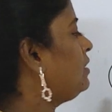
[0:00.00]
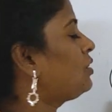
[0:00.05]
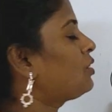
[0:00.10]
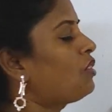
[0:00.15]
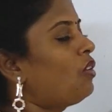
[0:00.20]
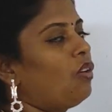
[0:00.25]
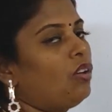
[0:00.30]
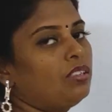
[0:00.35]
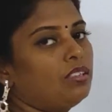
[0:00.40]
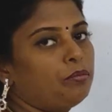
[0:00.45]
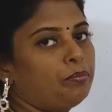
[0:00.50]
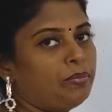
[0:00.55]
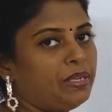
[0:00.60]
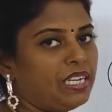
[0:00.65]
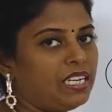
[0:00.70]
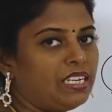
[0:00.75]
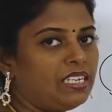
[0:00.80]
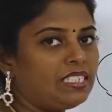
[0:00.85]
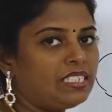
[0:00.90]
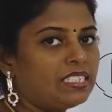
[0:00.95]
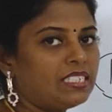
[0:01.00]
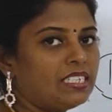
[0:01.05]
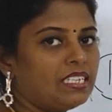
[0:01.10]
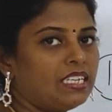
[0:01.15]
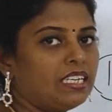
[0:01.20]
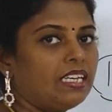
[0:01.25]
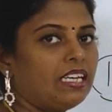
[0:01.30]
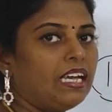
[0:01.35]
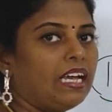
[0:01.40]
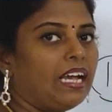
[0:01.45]
is called the
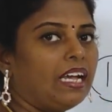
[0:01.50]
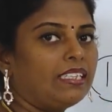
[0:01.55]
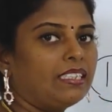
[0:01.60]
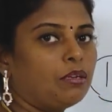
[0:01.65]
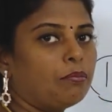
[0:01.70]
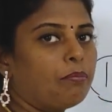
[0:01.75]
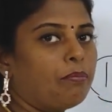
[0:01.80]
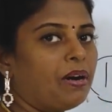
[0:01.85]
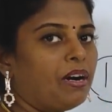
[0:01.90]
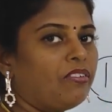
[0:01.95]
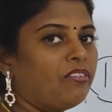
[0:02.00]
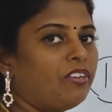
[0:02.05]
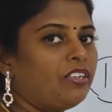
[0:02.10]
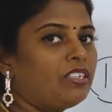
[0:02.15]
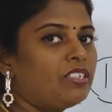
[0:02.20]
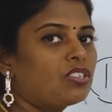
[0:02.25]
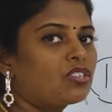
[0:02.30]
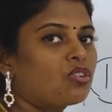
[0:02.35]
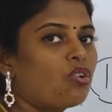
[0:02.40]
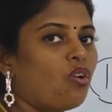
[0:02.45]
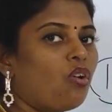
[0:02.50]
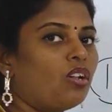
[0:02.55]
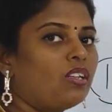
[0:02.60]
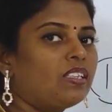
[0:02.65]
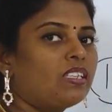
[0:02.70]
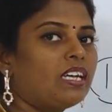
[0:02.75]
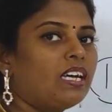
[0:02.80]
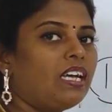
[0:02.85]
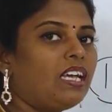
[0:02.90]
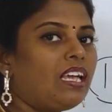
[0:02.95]
base and the power is
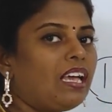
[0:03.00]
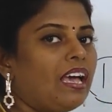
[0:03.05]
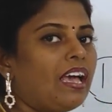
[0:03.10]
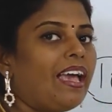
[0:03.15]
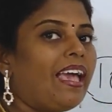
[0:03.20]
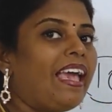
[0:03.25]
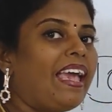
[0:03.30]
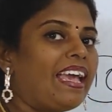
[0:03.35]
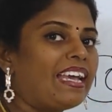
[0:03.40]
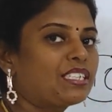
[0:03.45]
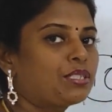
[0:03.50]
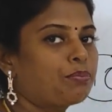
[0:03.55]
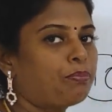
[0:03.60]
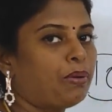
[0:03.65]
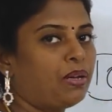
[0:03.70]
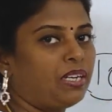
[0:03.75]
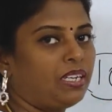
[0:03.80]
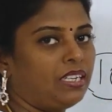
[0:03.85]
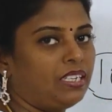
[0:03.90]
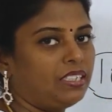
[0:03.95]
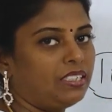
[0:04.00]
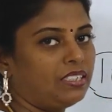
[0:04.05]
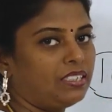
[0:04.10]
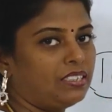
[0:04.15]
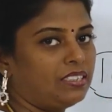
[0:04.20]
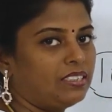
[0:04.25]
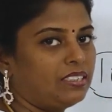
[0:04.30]
called the exponent.